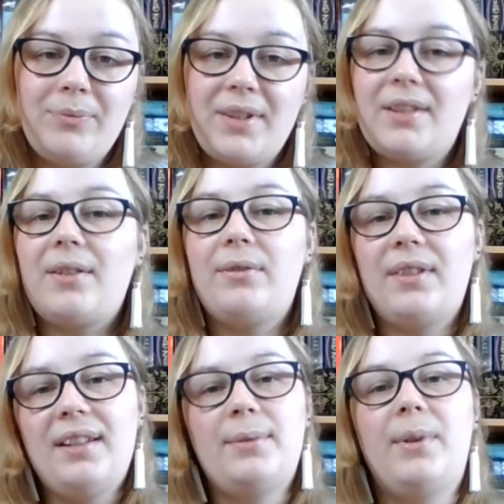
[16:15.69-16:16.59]
So for
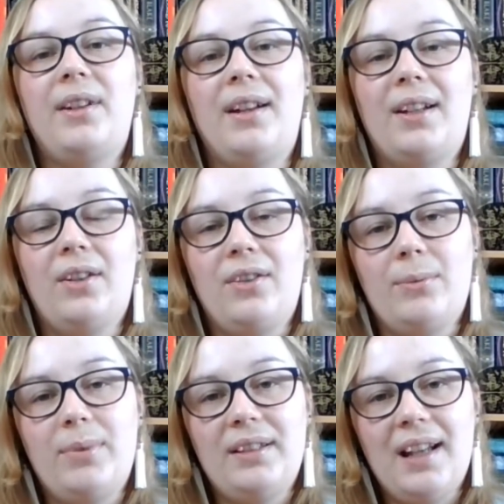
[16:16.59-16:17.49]
this one, I could
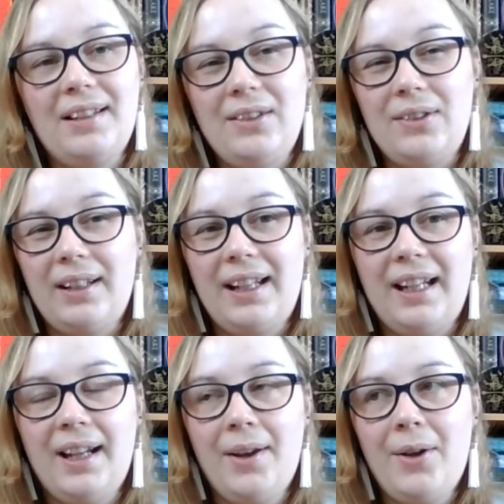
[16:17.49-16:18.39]
potentially